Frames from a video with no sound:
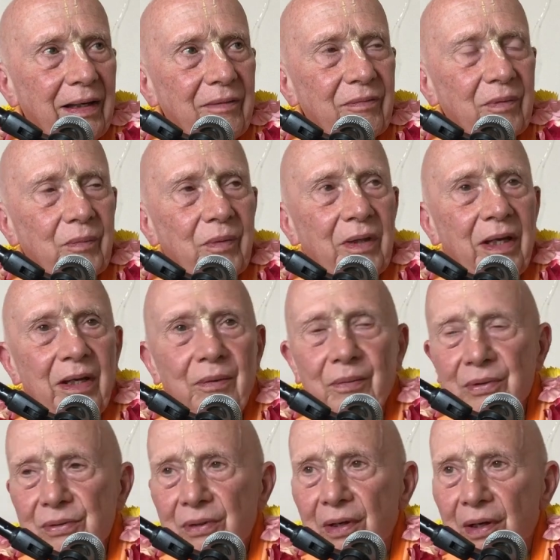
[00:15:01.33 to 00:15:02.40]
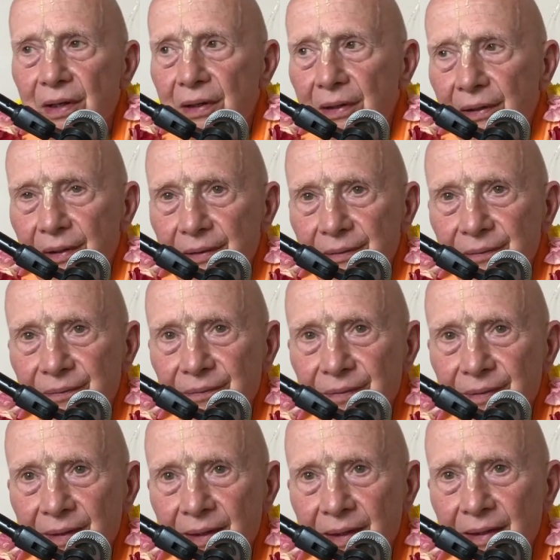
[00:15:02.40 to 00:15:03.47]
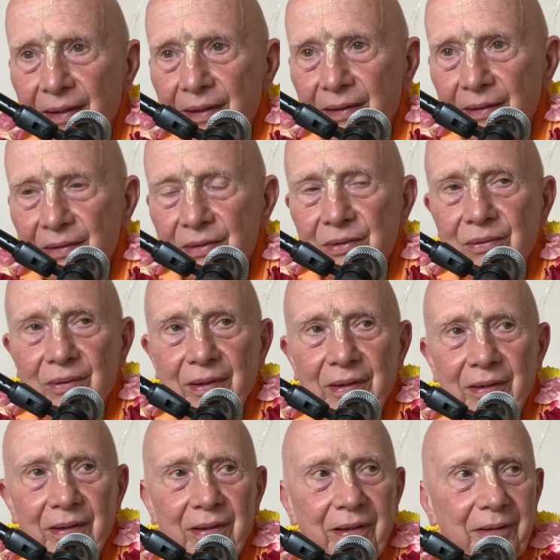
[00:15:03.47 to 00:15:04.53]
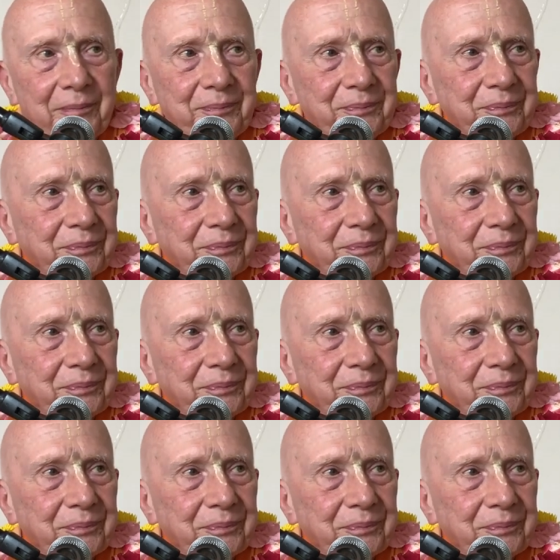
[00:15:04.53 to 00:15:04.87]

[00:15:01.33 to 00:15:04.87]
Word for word: even when He was here, He illustrated that.